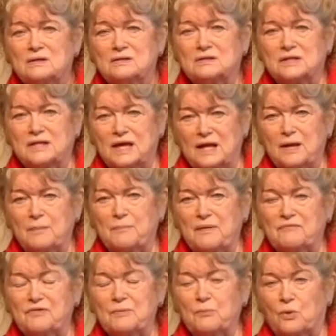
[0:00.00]
to get up
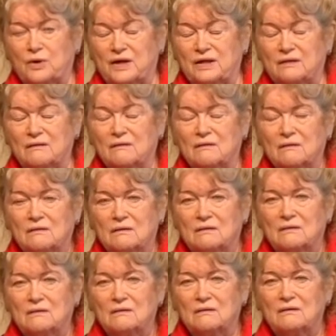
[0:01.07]
every morning
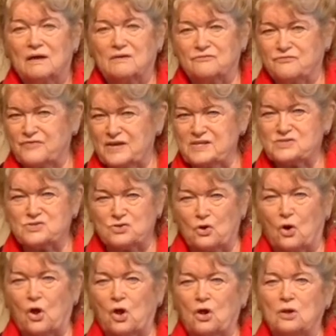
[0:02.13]
and face it
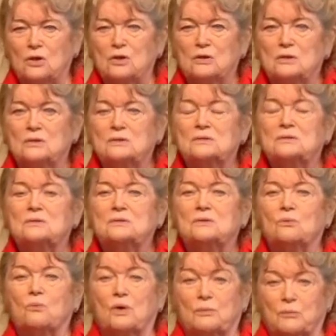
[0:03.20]
all
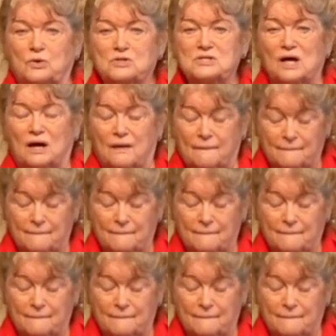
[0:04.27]
one more time.